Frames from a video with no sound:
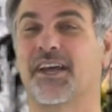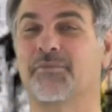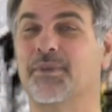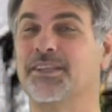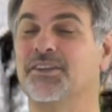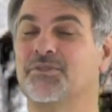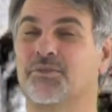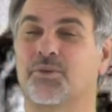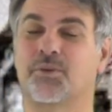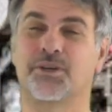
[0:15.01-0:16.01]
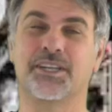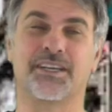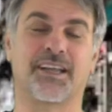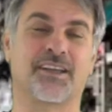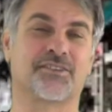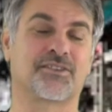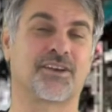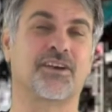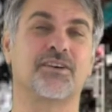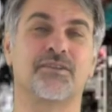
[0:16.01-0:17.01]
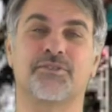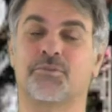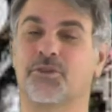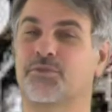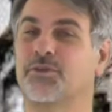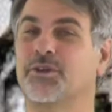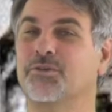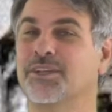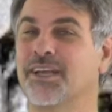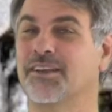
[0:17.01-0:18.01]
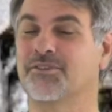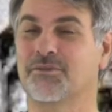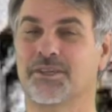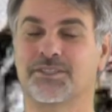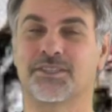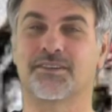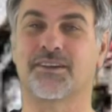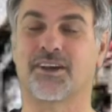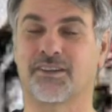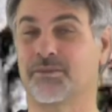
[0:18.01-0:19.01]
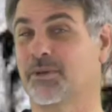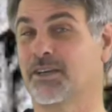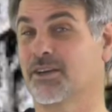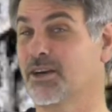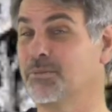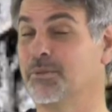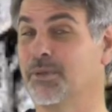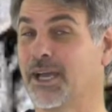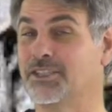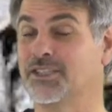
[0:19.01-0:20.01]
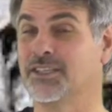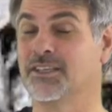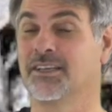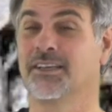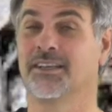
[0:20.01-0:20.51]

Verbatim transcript: I've made this recording to answer all of your most frequently asked questions all about carpet patching.